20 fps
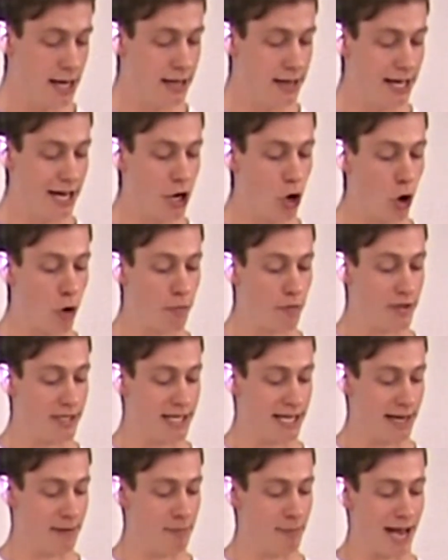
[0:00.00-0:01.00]
They offered
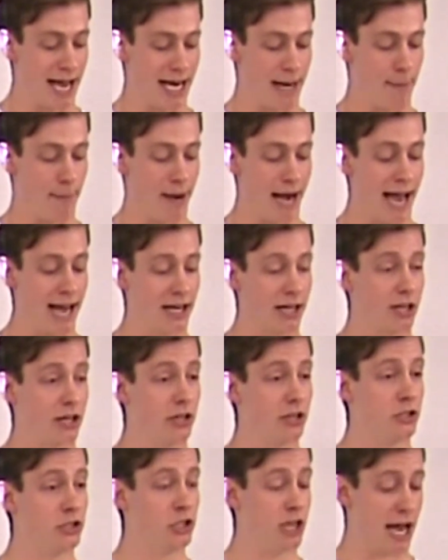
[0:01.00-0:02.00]
him a blank
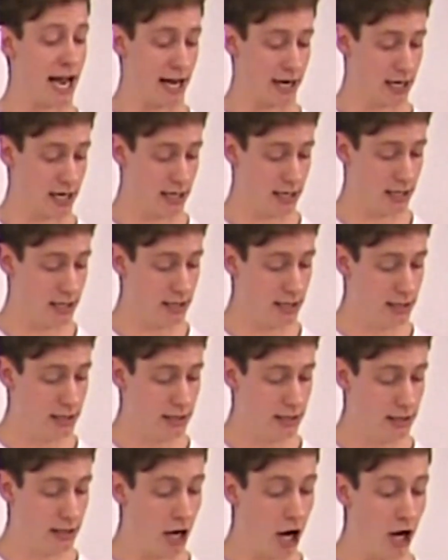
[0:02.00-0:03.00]
check,
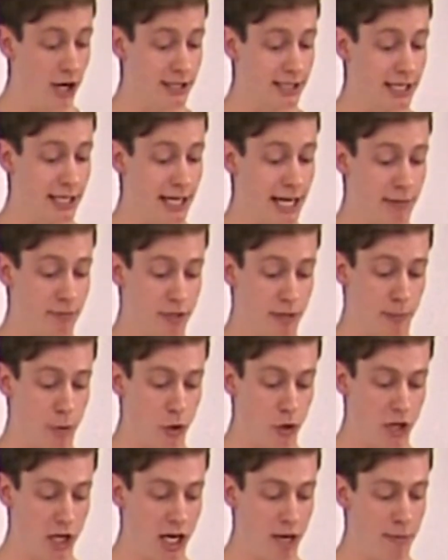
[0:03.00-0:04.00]
asking him to
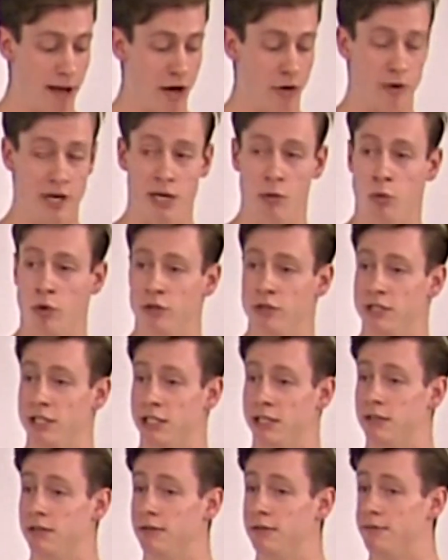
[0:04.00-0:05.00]
put the amount he
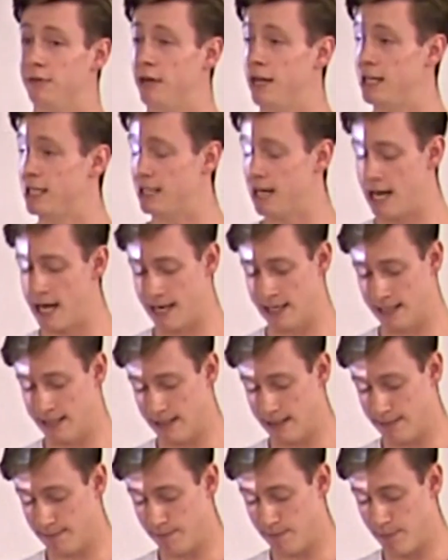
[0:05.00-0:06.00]
wanted for his land.
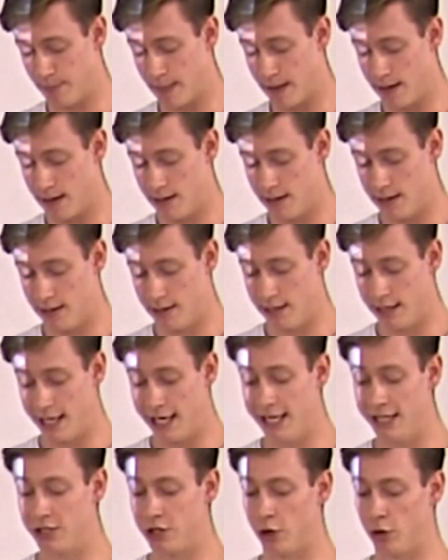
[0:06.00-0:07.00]

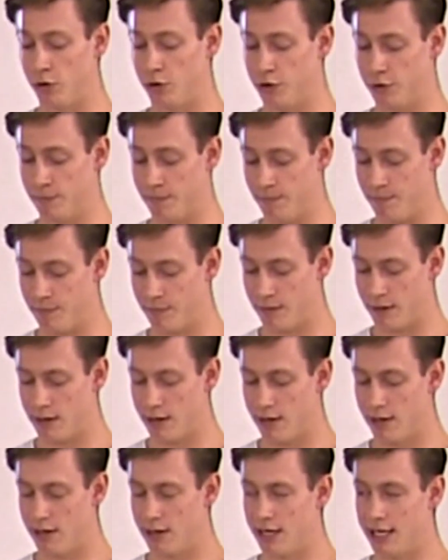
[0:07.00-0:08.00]
He told them,
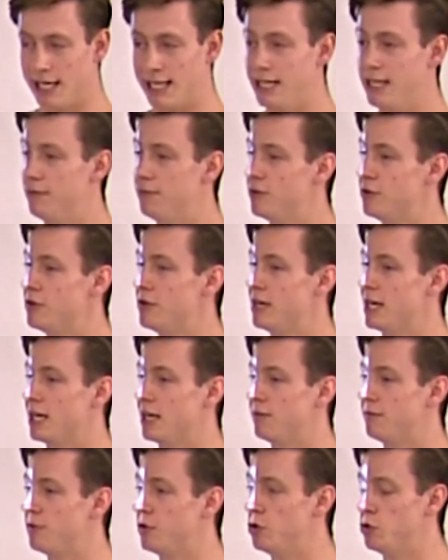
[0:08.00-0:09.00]
even
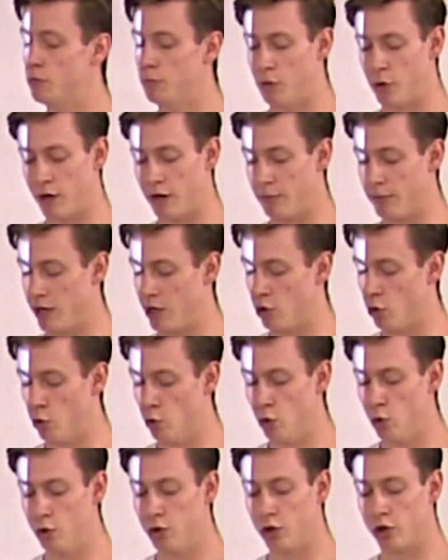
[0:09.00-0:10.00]
if you bring me
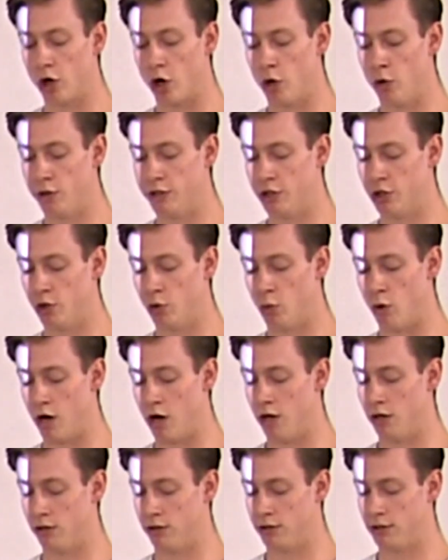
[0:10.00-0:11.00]
all the gold in the
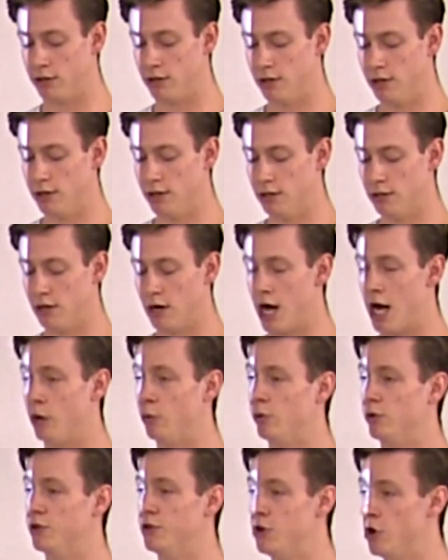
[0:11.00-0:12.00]
world, I
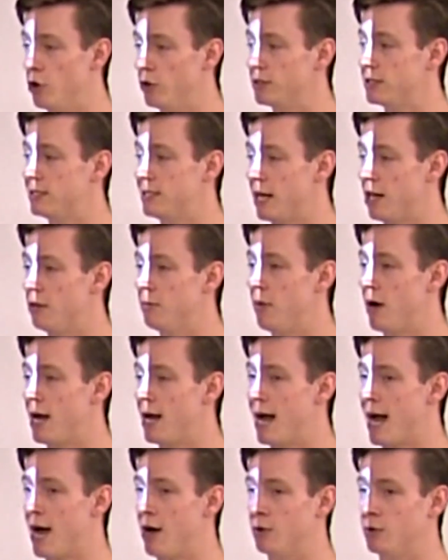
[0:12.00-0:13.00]
will not sell
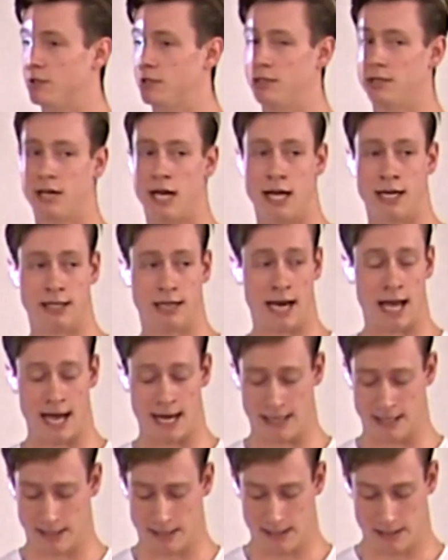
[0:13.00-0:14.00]
my house and
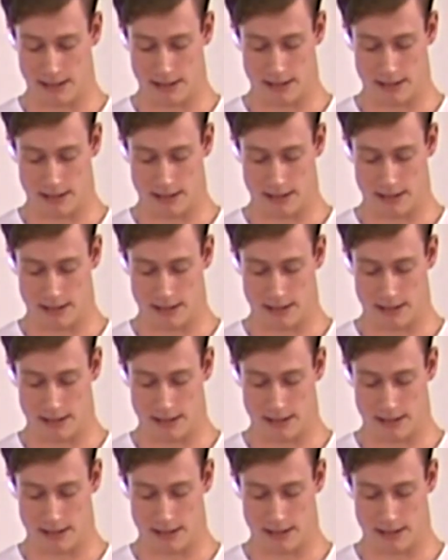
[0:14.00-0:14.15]
land.